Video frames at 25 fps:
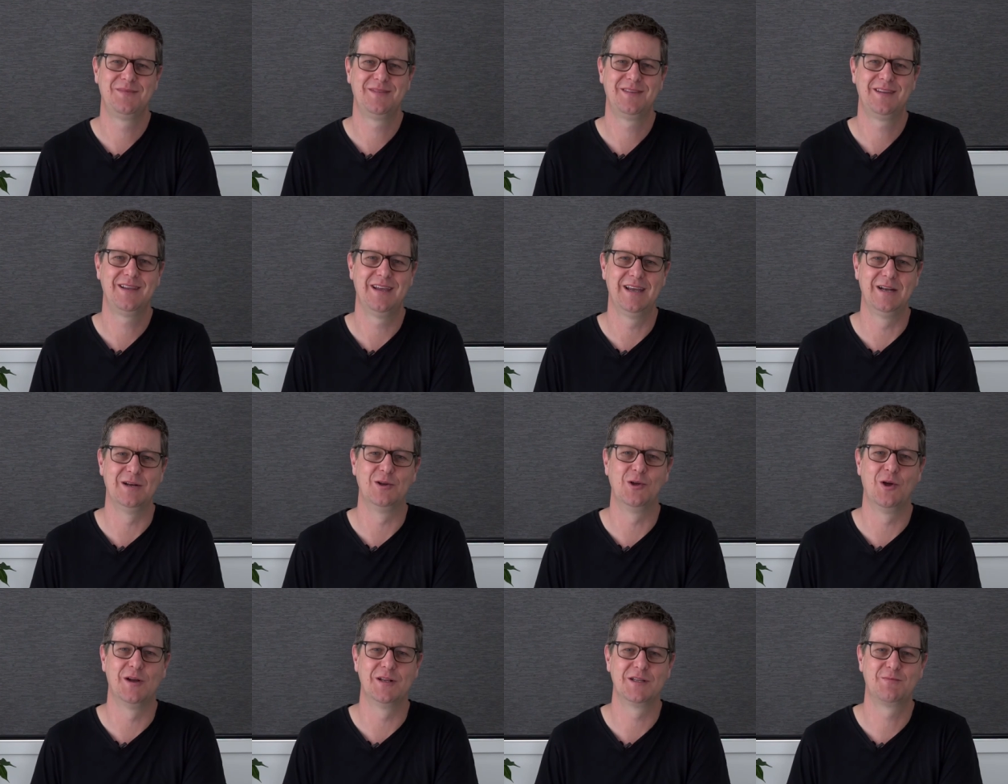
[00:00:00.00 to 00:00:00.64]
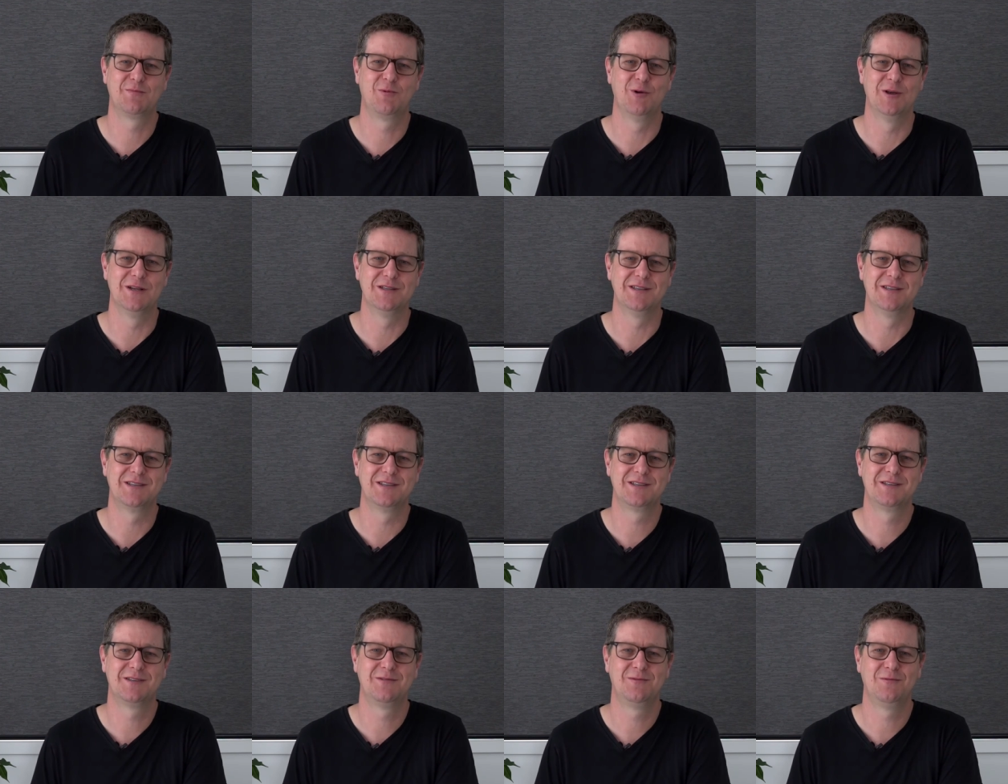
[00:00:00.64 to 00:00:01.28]
in God's
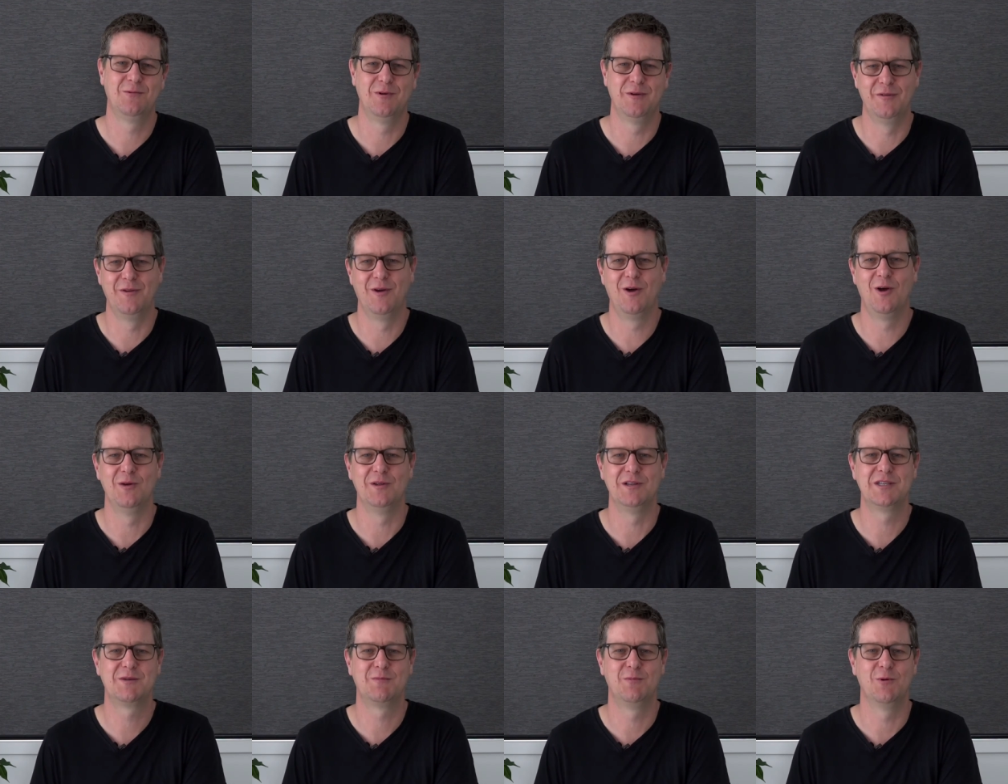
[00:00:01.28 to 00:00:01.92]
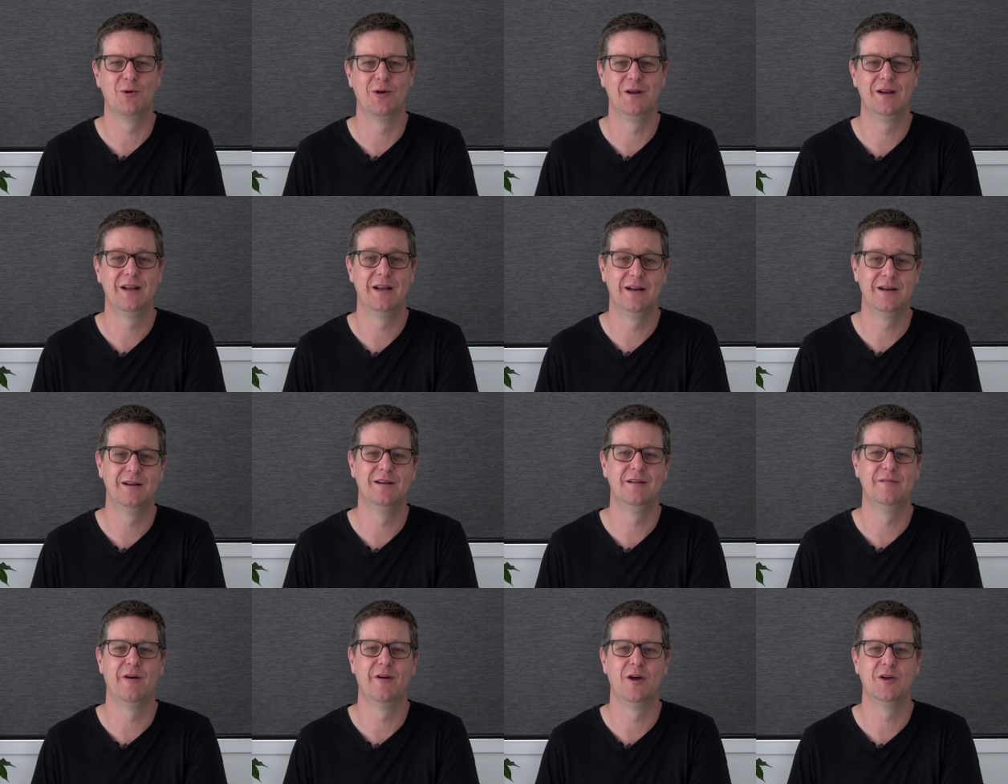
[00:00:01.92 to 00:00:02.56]
presence with the Holy Spirit in
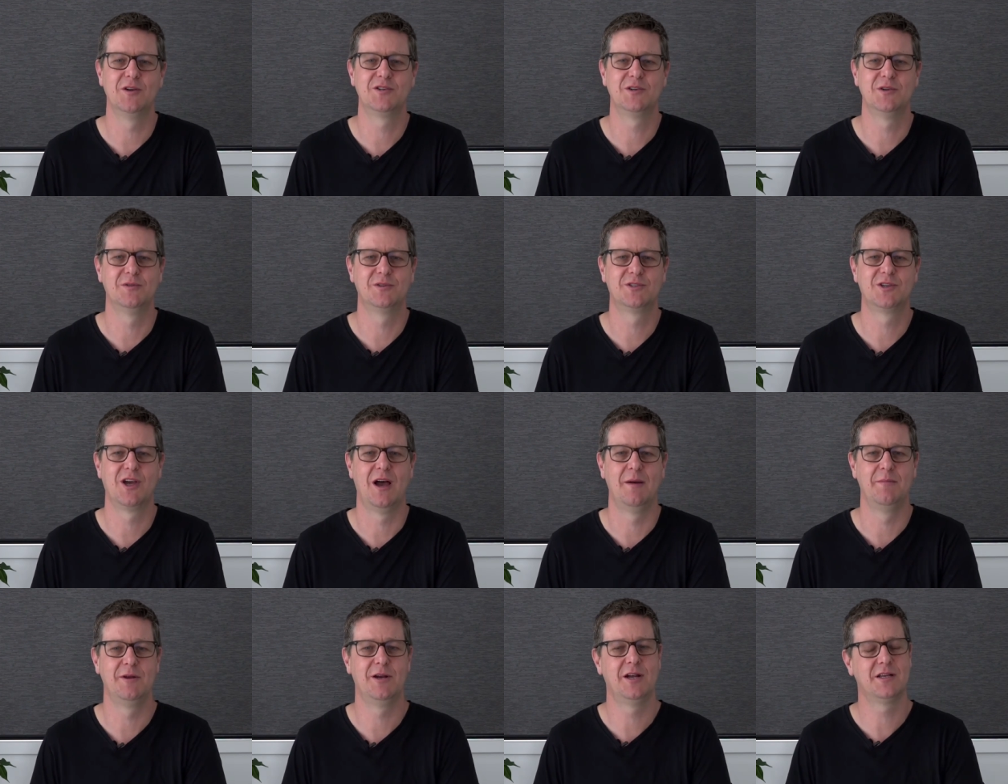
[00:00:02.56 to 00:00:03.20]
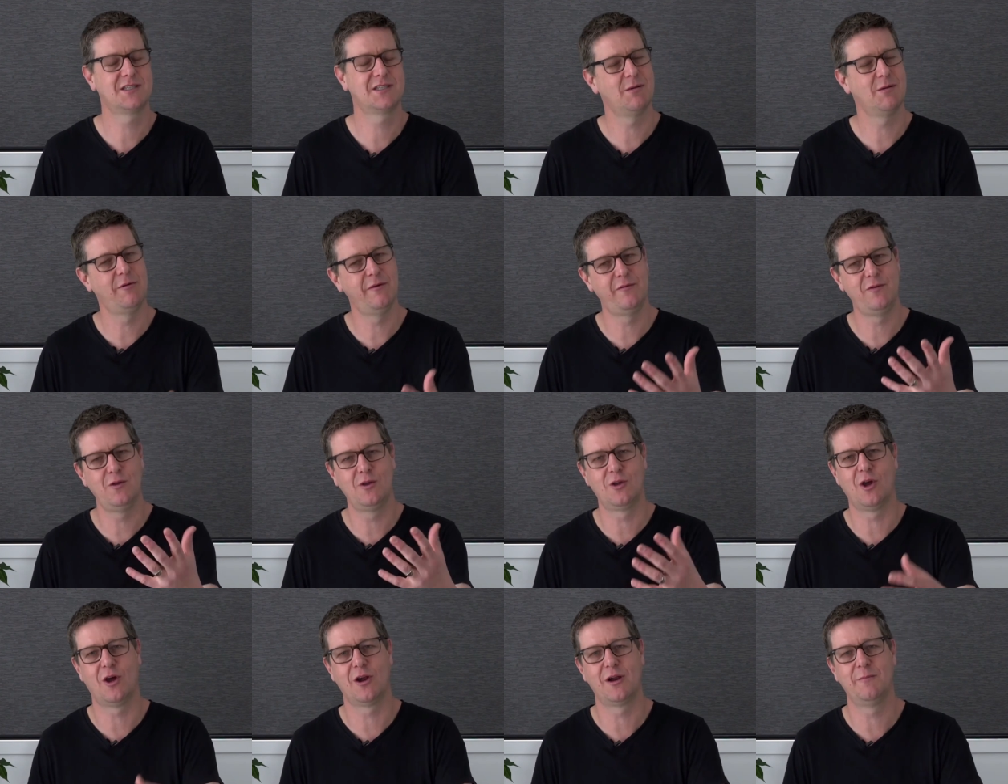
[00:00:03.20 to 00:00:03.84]
a devotional time. You know, some of
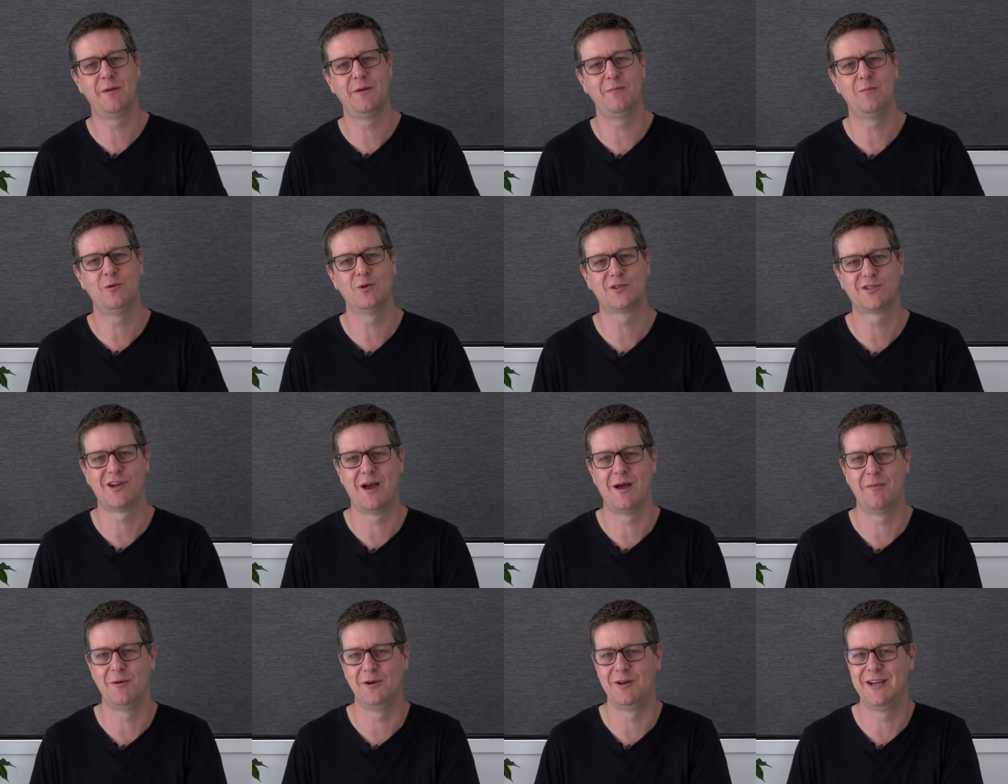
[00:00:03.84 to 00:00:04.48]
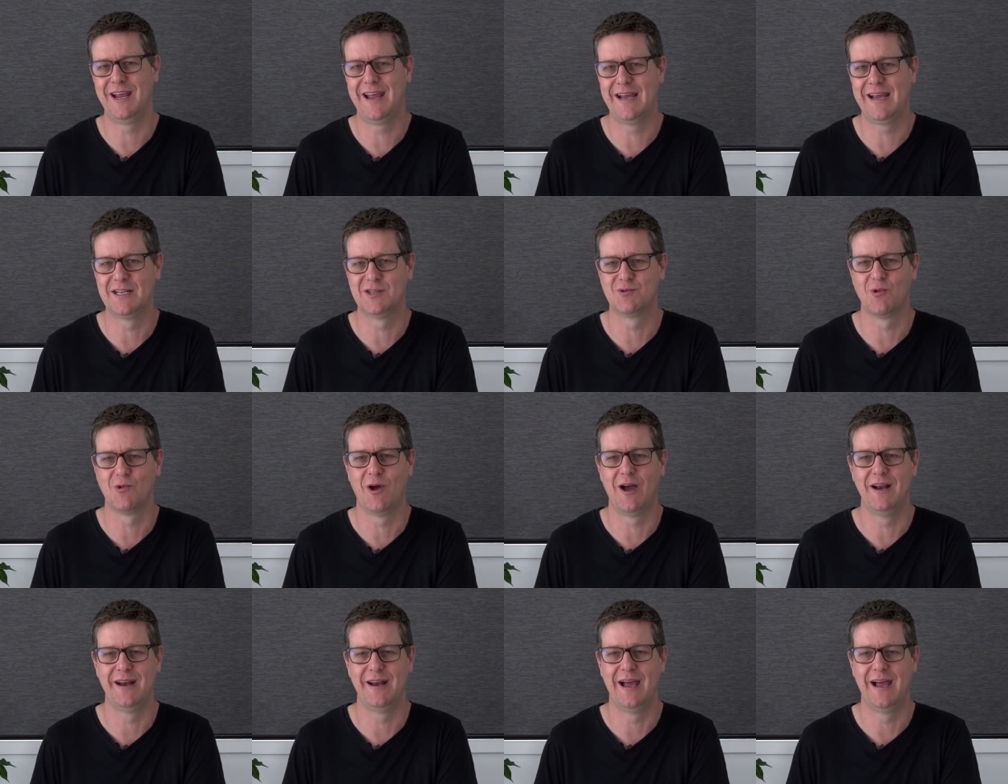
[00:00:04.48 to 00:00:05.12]
you got a bit more time on your hands
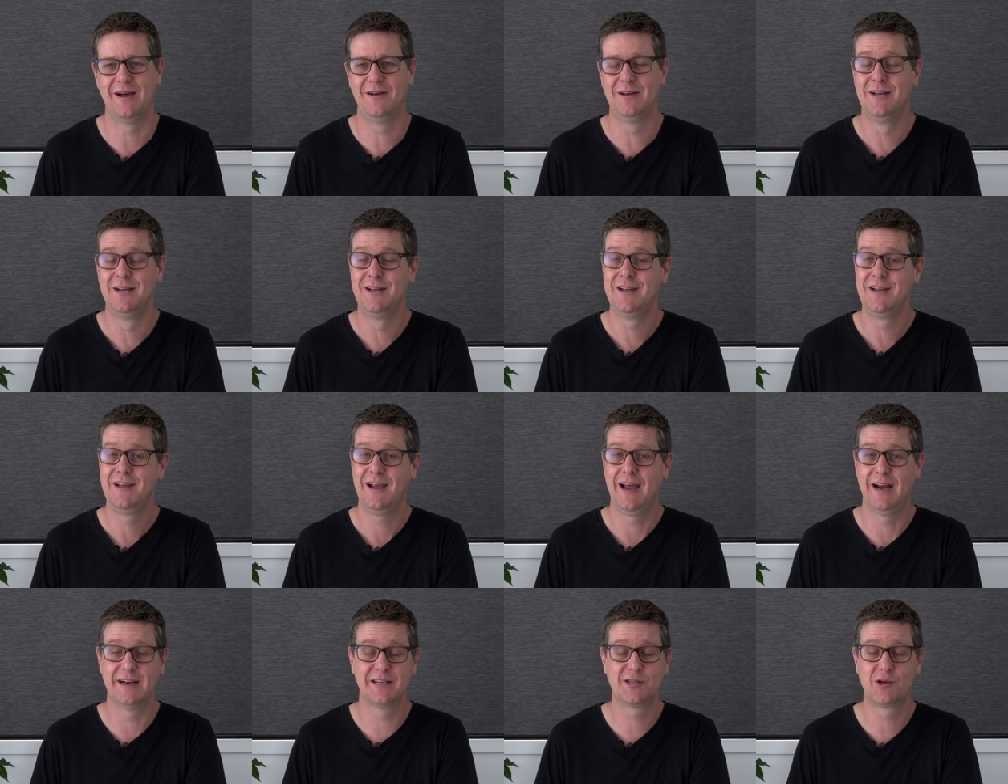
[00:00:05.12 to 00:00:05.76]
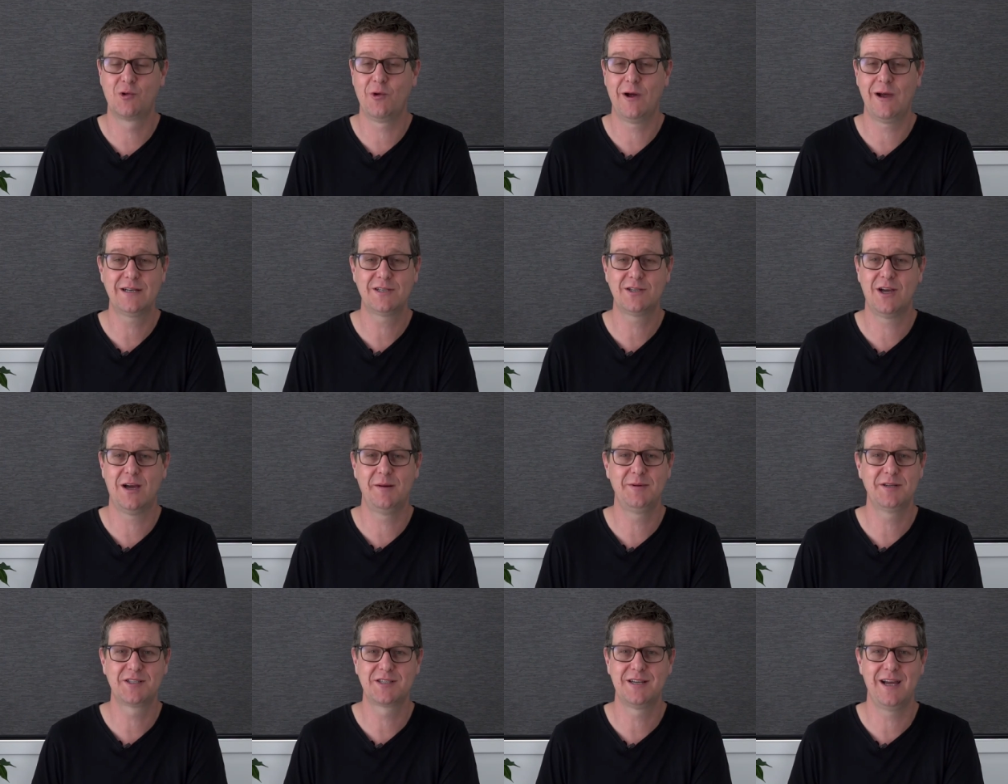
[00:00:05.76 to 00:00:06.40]
right now, and it's a great
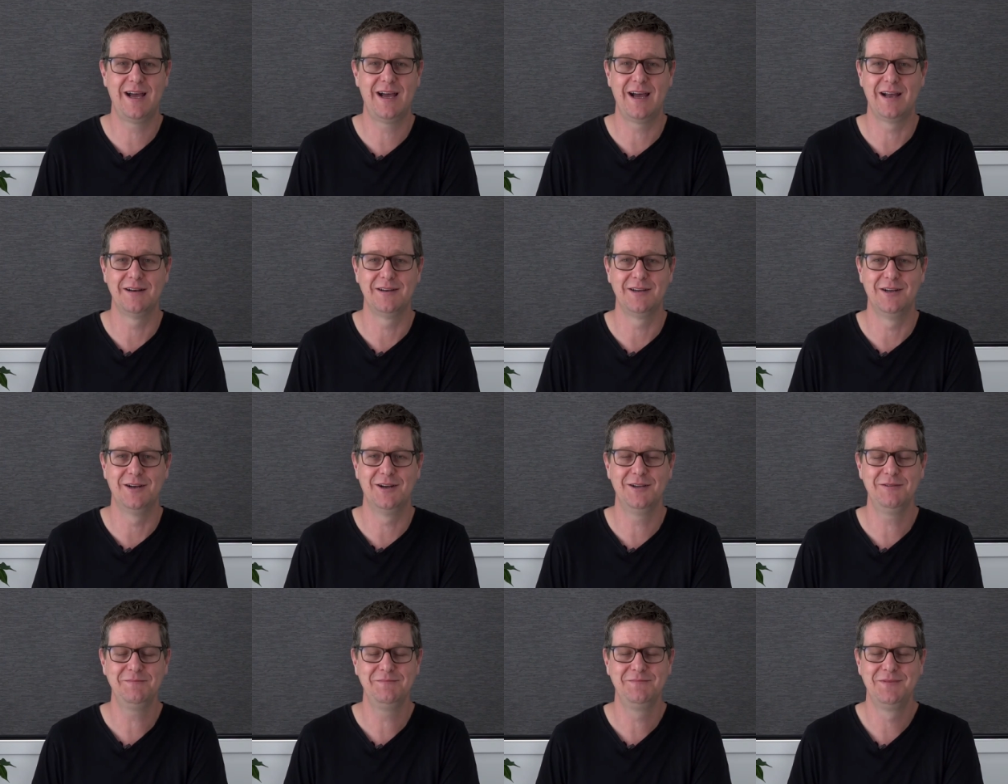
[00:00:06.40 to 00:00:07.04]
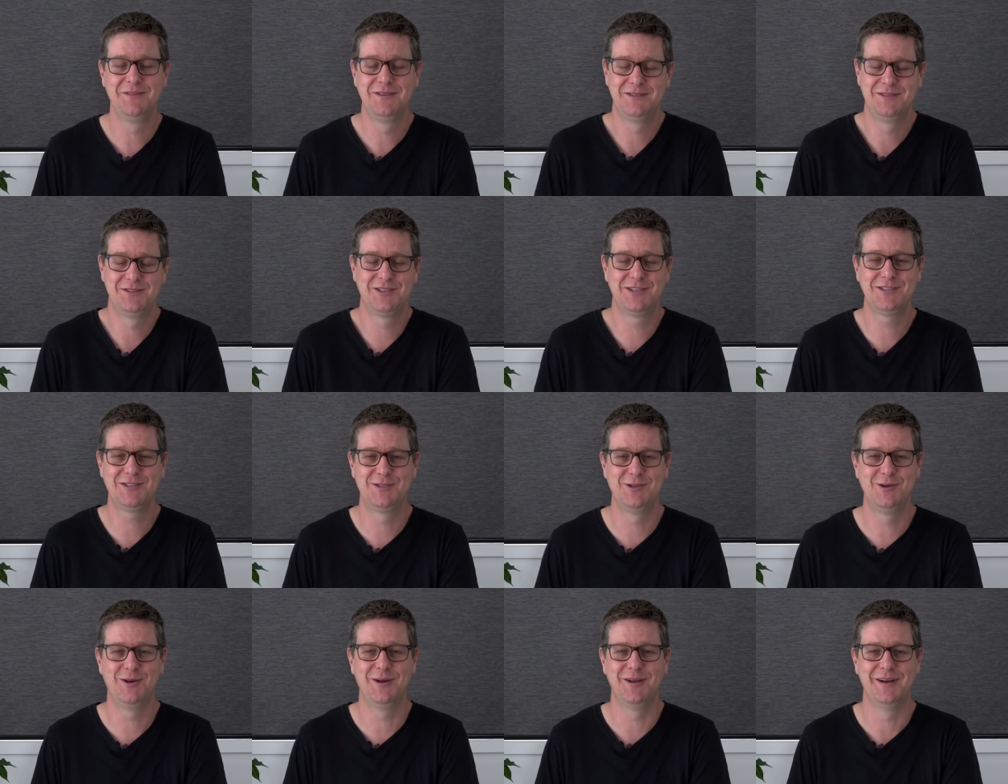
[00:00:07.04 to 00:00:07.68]
time to start, you know,
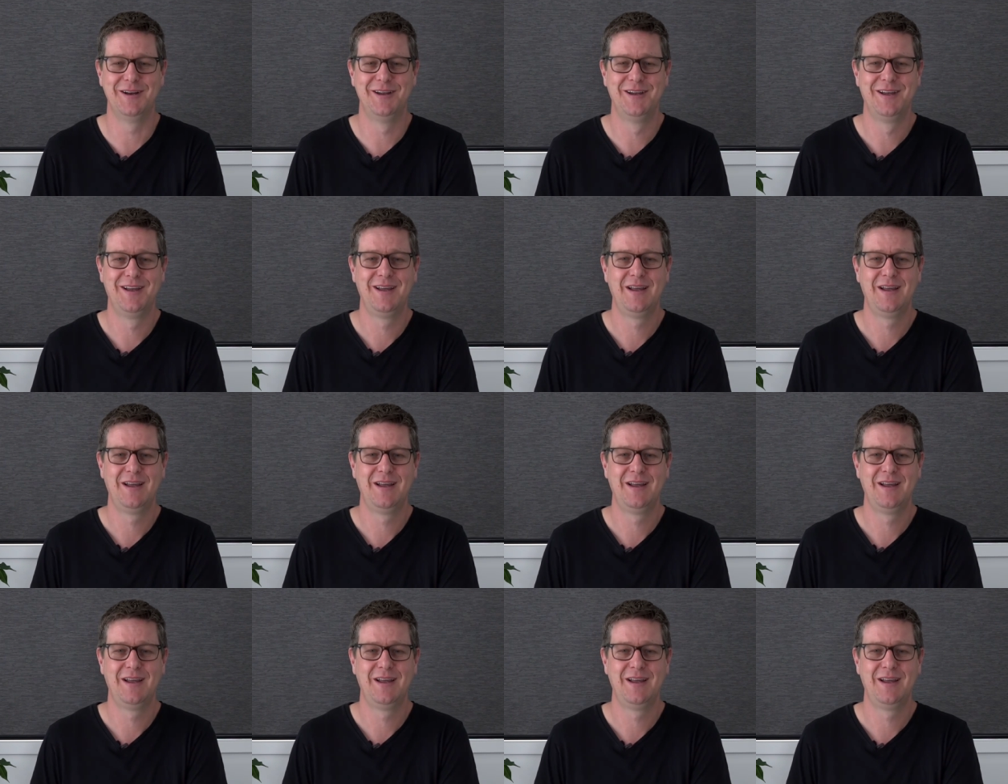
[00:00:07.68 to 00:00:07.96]
just do it.